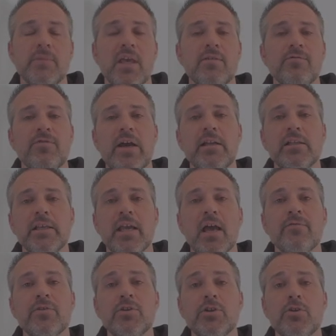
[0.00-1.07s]
And finally,
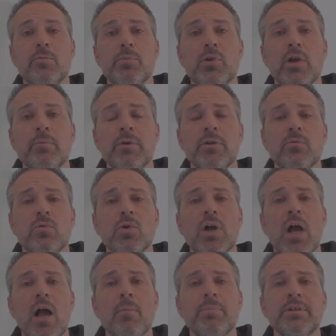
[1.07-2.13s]
after the deployment, we'll
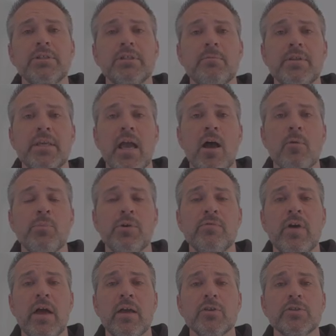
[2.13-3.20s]
copy some of the output
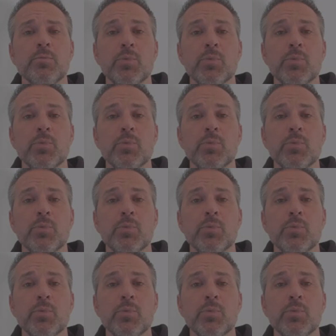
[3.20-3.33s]
values,